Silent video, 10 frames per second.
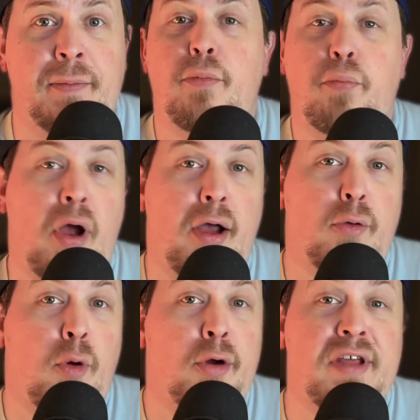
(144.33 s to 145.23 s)
Prague
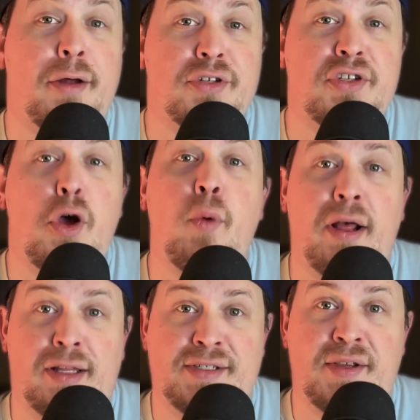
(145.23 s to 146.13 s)
worked out so
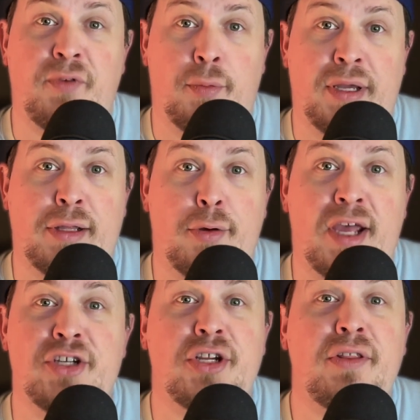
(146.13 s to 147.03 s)
well as a filming
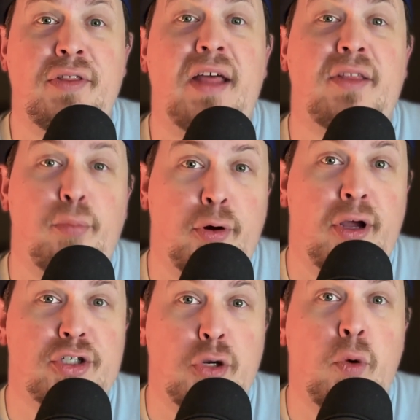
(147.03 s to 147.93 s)
location that the
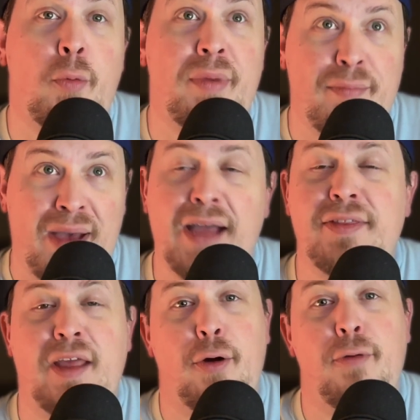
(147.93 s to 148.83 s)
production will be back
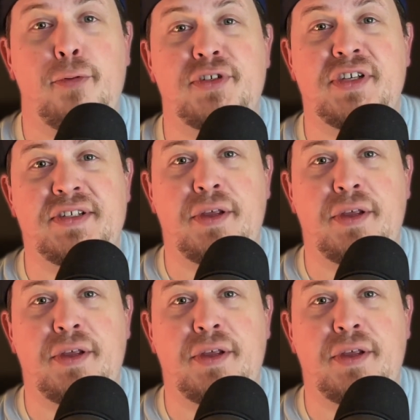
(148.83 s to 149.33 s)
there for Season